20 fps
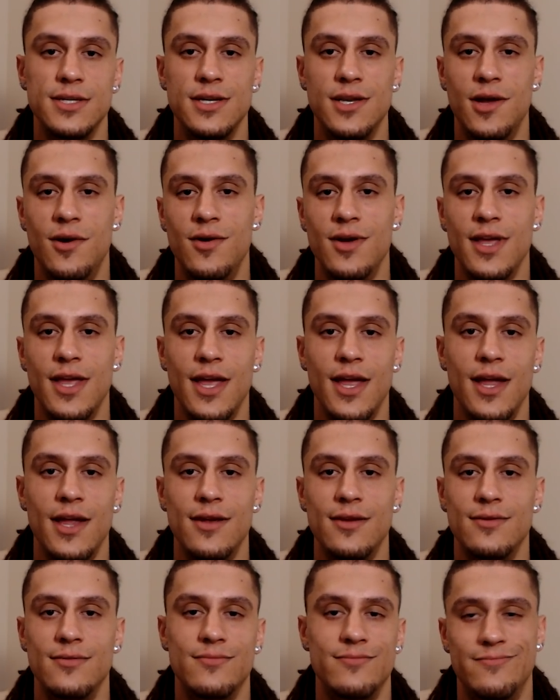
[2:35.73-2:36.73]
you know, again,
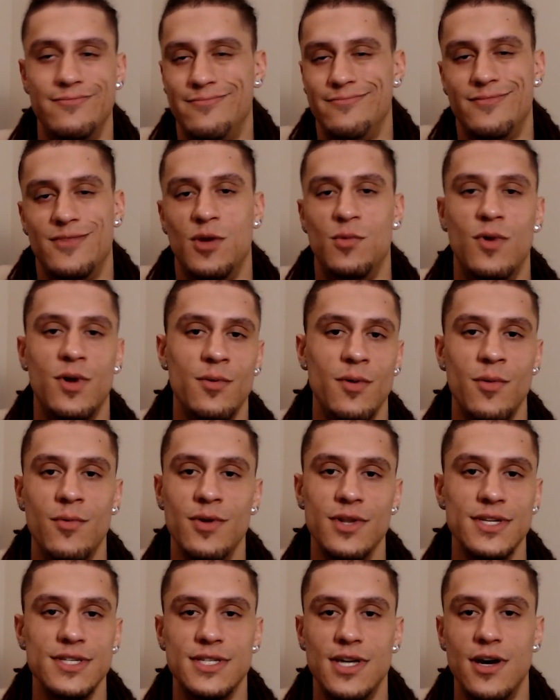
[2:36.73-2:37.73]
what are we
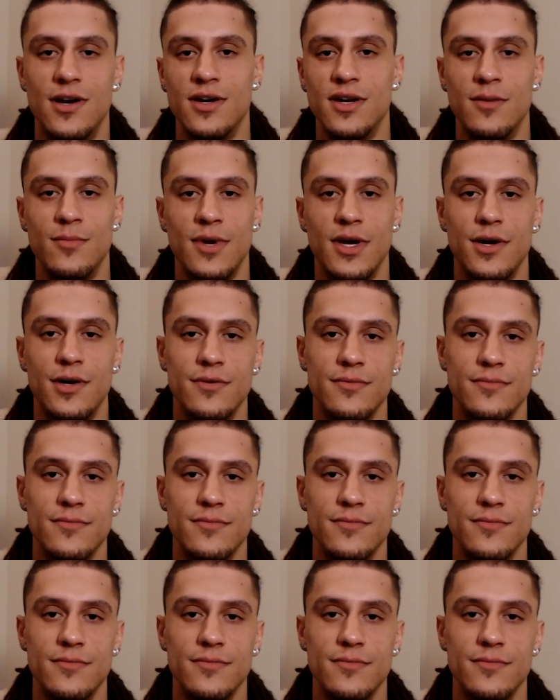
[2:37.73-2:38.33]
really talking about?